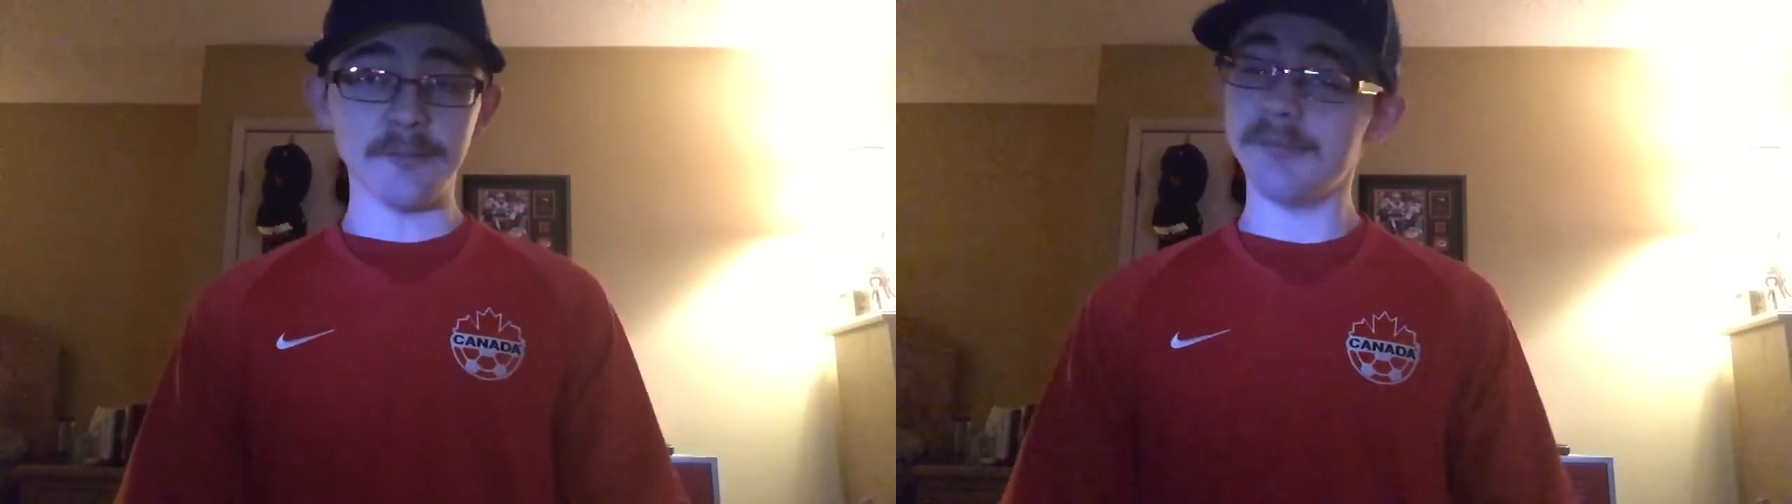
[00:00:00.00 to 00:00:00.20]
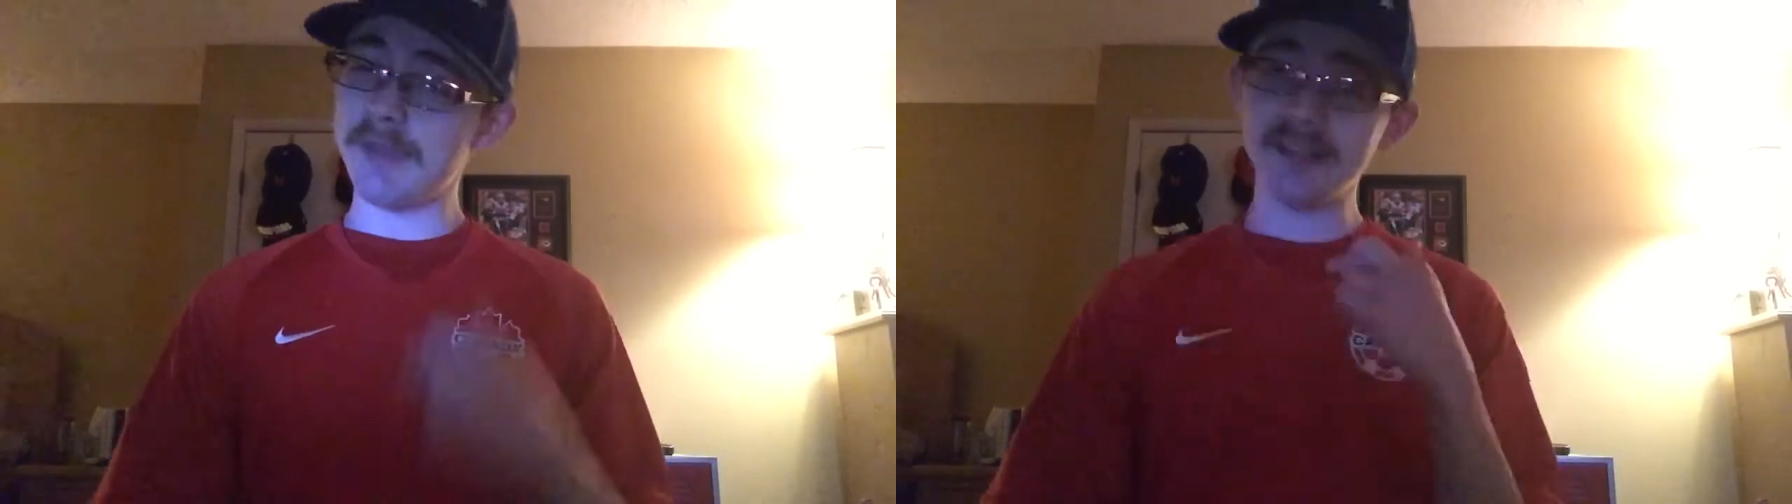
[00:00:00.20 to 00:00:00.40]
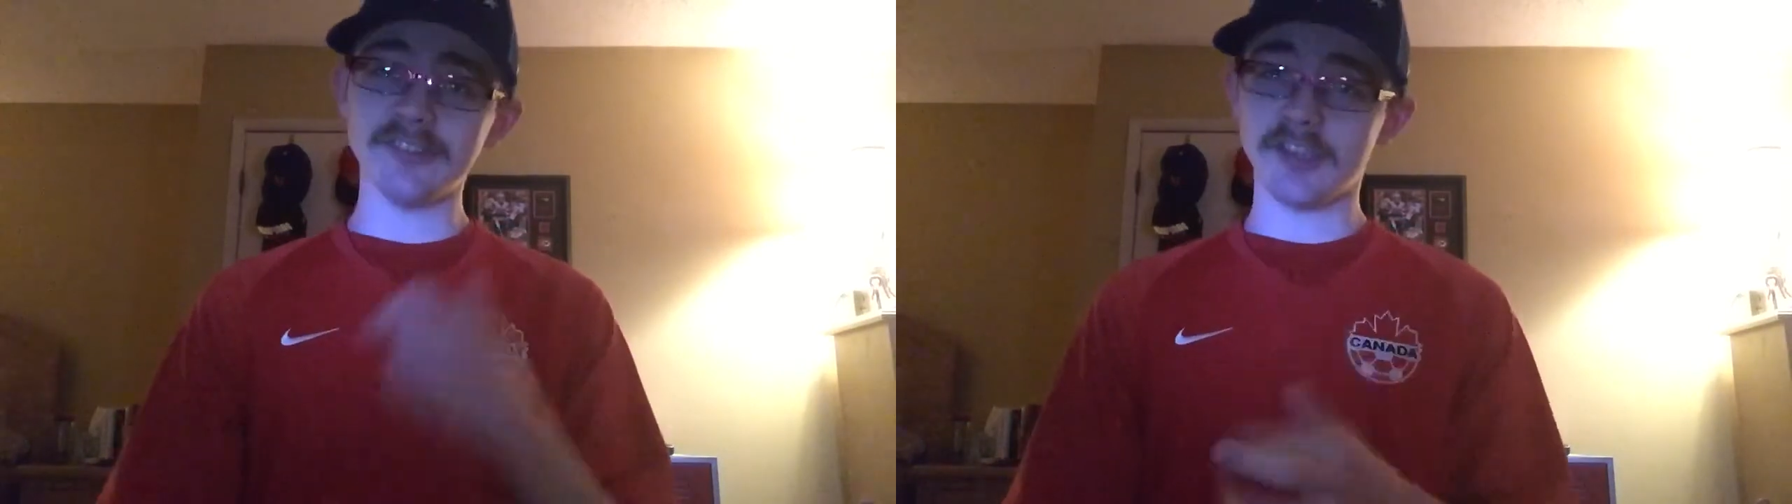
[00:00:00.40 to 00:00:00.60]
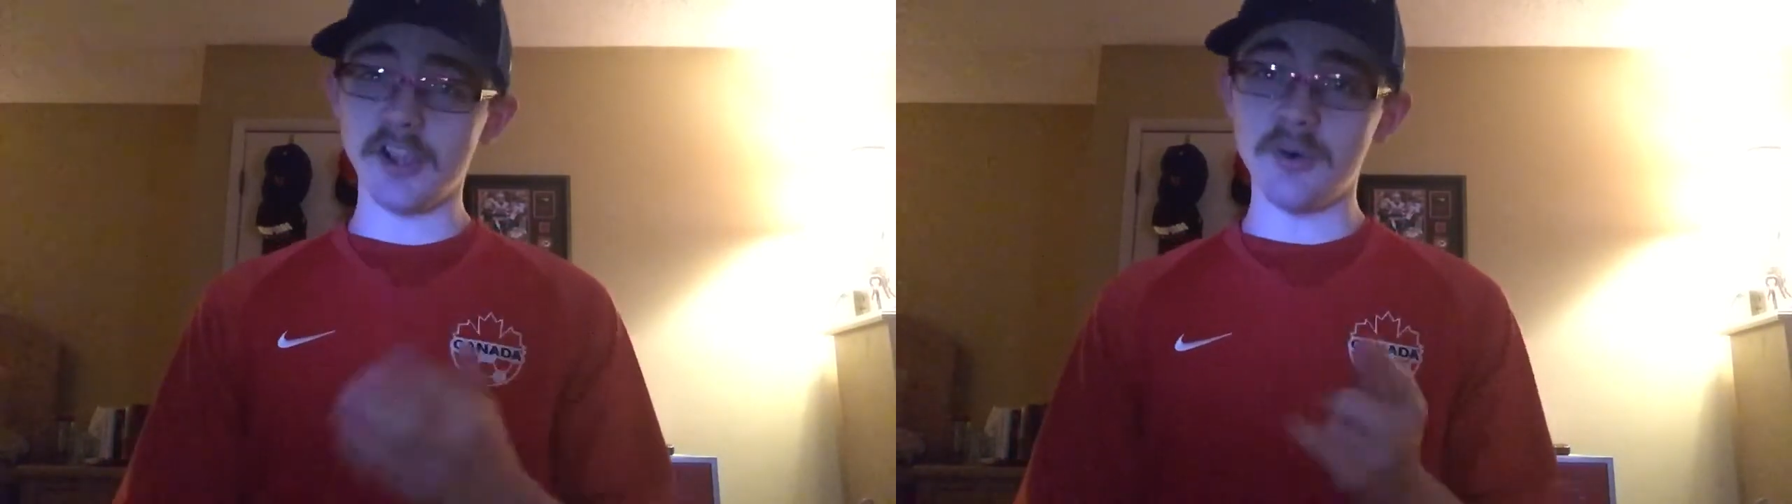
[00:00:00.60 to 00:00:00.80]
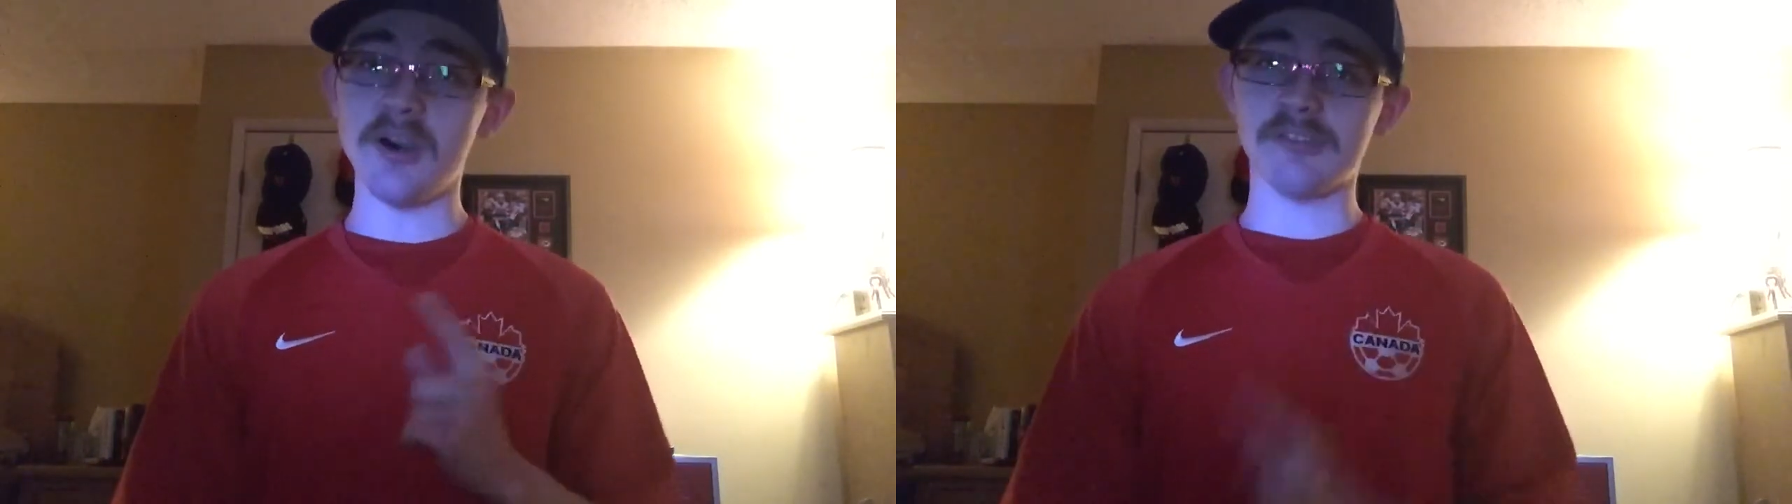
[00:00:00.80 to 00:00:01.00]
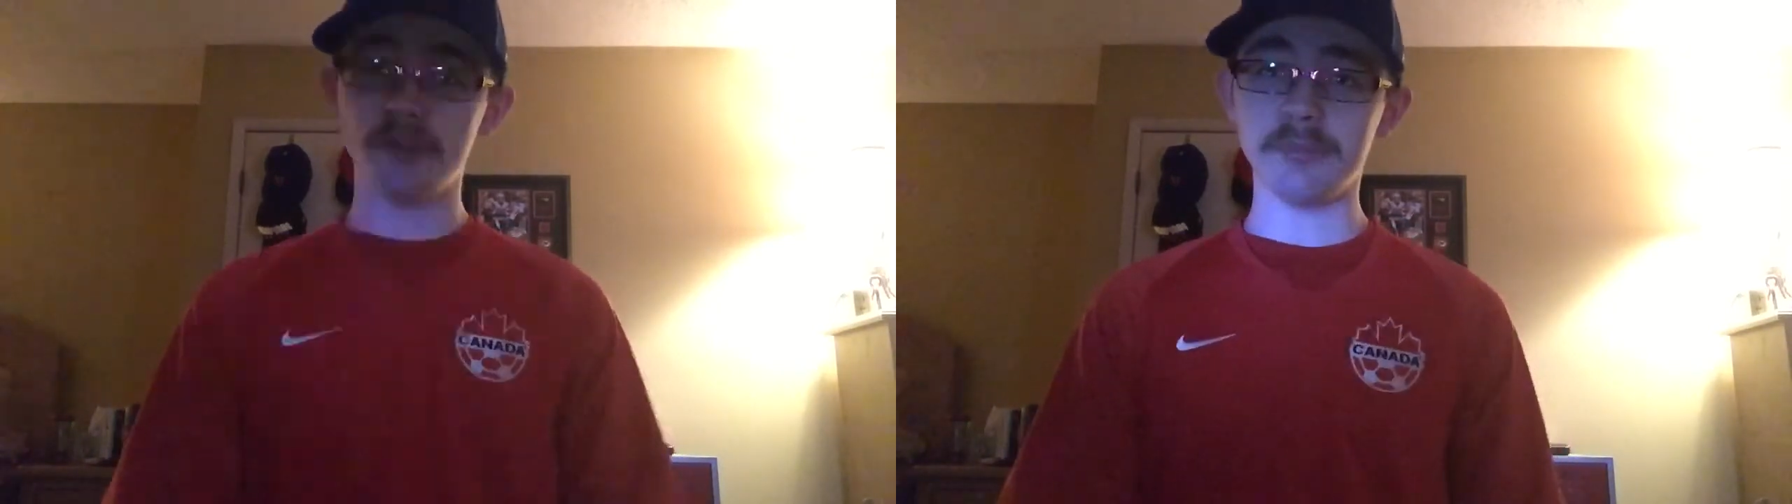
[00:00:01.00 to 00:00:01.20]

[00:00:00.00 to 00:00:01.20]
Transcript: but Mexico also